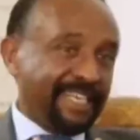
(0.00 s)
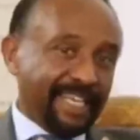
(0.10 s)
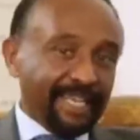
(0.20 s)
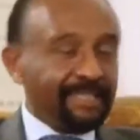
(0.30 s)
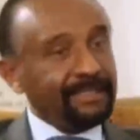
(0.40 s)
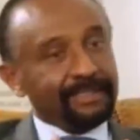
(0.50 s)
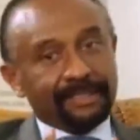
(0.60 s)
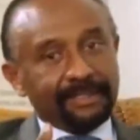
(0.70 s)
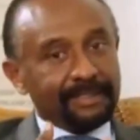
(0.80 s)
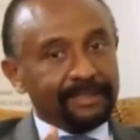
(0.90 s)
yeah,
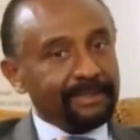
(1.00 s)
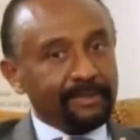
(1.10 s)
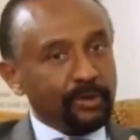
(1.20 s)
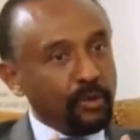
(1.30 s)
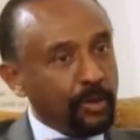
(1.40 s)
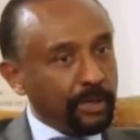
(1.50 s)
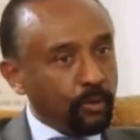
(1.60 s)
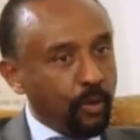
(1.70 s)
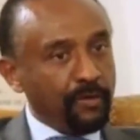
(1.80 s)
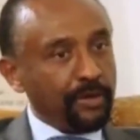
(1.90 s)
we don't want
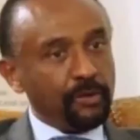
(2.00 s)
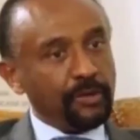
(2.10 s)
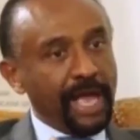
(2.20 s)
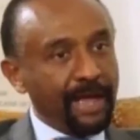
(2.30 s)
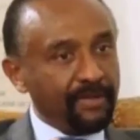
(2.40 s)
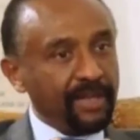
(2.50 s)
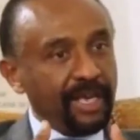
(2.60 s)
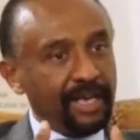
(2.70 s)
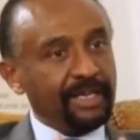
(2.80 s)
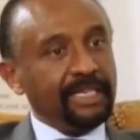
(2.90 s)
to overdo the
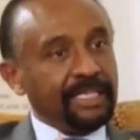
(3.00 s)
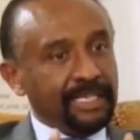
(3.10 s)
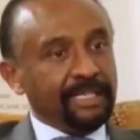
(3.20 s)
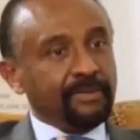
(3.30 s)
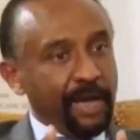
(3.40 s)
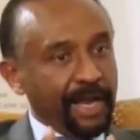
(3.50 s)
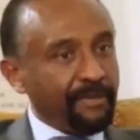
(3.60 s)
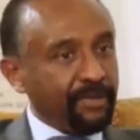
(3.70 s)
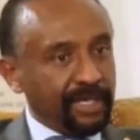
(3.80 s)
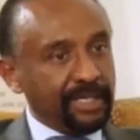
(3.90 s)
Africa, we are
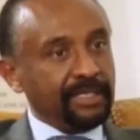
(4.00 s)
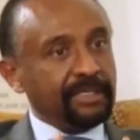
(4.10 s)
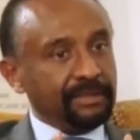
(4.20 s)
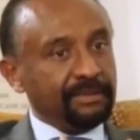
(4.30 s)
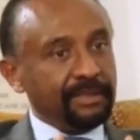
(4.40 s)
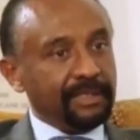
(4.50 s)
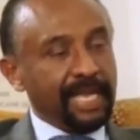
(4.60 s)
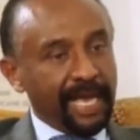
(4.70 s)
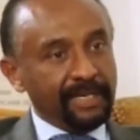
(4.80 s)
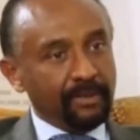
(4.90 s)
African
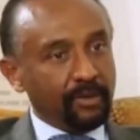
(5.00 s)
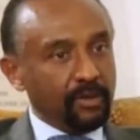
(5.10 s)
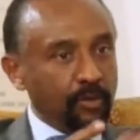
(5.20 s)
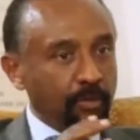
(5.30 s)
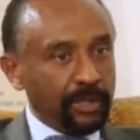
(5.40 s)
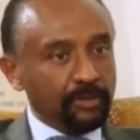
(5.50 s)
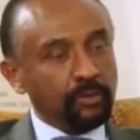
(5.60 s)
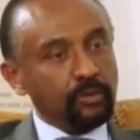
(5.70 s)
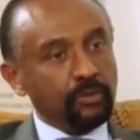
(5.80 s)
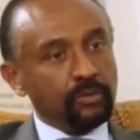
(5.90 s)
line, or you don't want
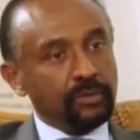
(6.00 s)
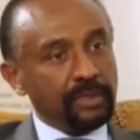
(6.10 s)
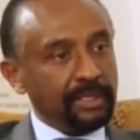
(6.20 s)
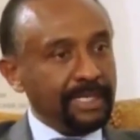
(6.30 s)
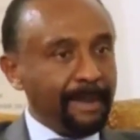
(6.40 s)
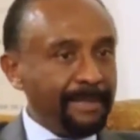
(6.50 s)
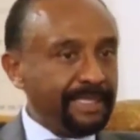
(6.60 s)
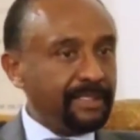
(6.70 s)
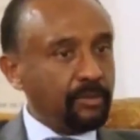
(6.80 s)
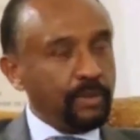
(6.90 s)
to
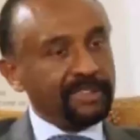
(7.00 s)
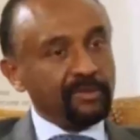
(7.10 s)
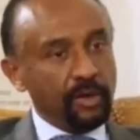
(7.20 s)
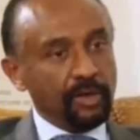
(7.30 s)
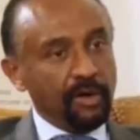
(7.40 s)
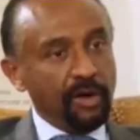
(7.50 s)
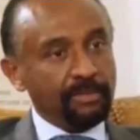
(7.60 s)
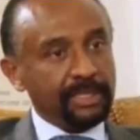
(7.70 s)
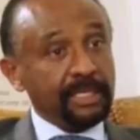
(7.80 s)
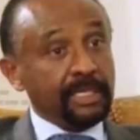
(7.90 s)
lament what's going
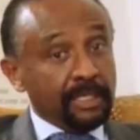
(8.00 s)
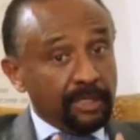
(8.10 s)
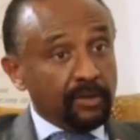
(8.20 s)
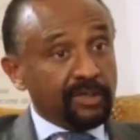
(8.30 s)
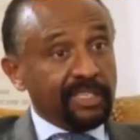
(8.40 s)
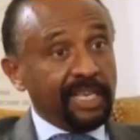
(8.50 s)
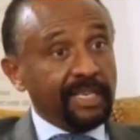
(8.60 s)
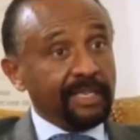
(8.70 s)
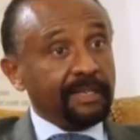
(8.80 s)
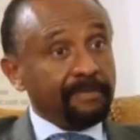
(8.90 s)
wrong, but you're
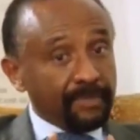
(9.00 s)
saying,